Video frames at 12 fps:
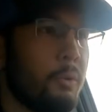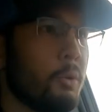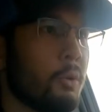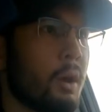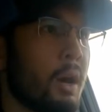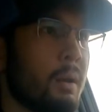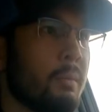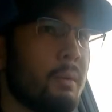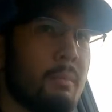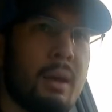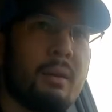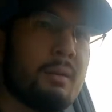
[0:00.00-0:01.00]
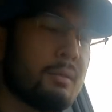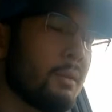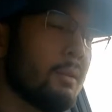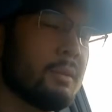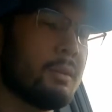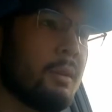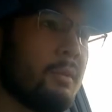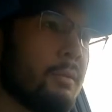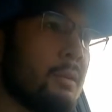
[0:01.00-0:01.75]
Fuel economy, maintenance, all that stuff.